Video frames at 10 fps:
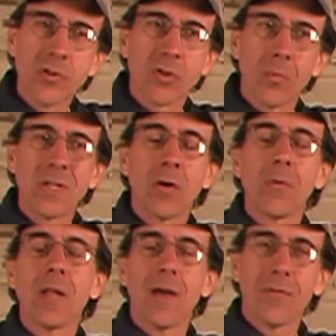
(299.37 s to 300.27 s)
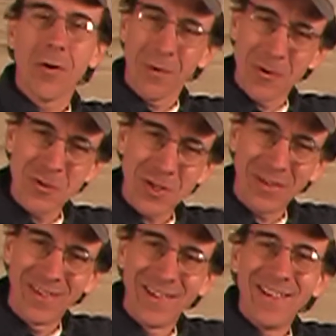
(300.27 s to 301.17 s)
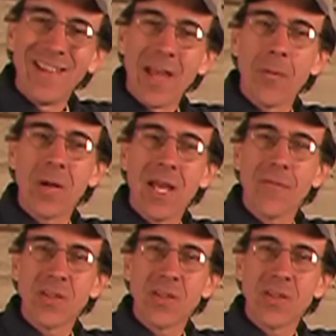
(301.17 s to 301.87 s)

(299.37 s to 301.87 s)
so we don't have corrosion. And we have the